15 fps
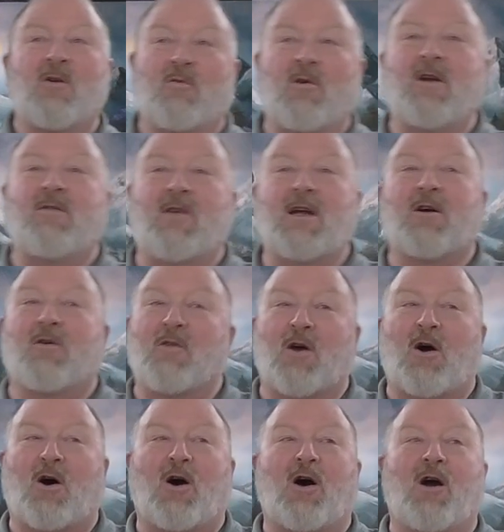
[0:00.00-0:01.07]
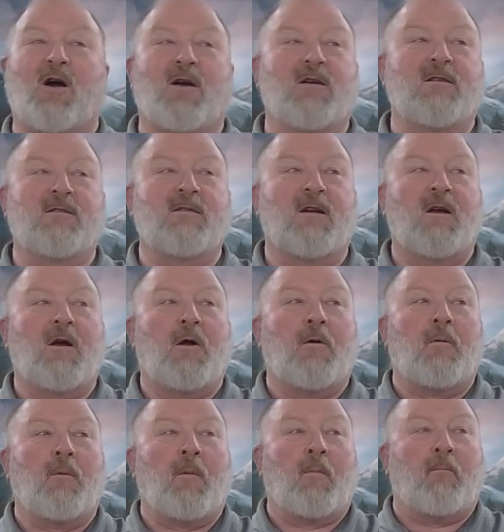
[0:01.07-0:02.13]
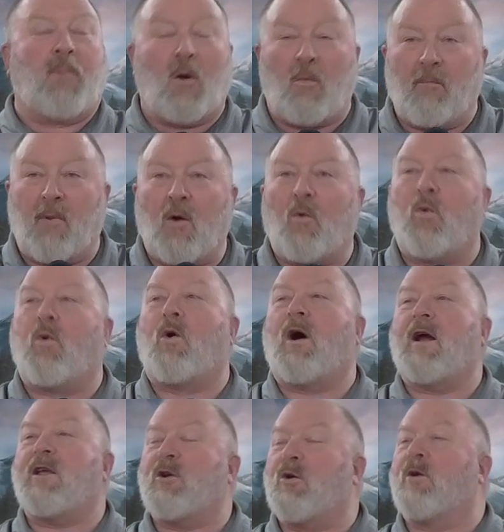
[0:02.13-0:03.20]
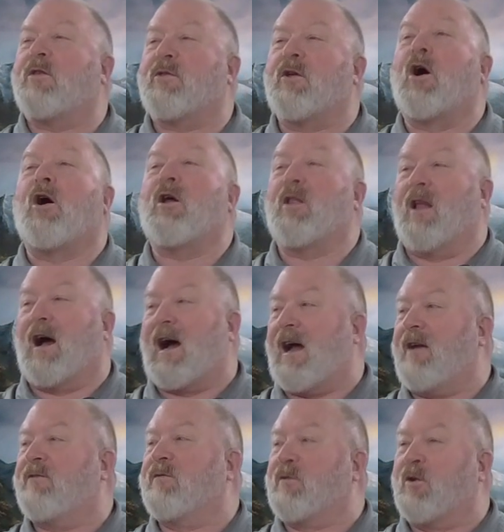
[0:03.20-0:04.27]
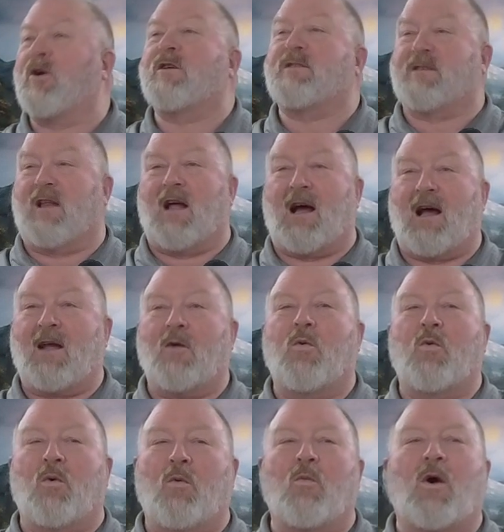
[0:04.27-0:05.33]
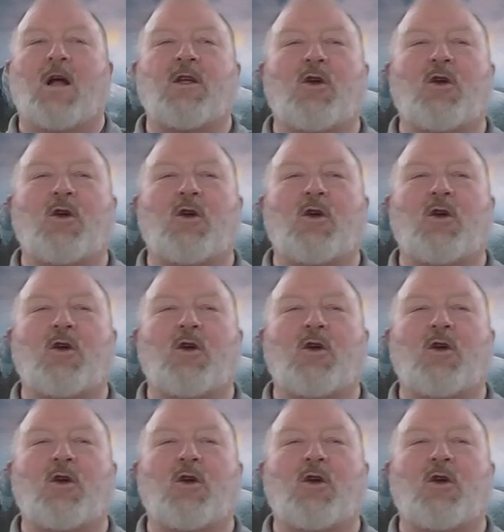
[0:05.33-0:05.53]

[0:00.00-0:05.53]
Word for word: reveal the heart, but, but what your thought life looks like, what,